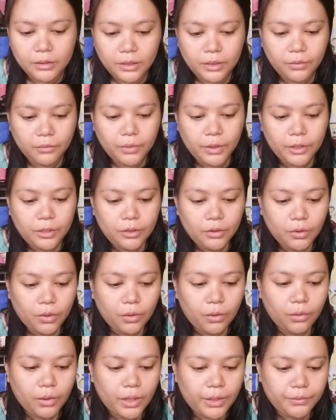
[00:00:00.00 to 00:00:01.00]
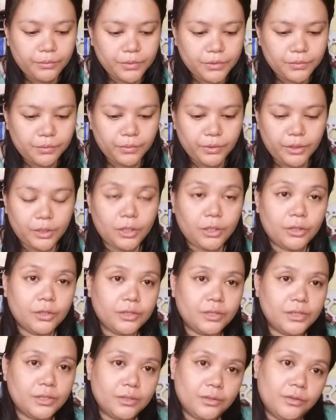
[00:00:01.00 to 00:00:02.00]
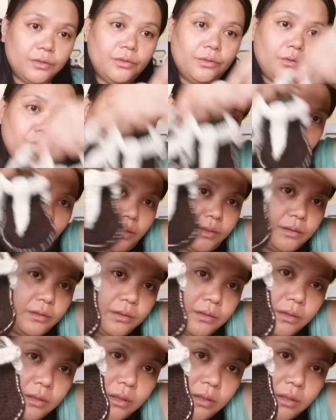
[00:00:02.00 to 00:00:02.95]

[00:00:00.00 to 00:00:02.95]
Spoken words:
Then a while ago, I was working on this other one,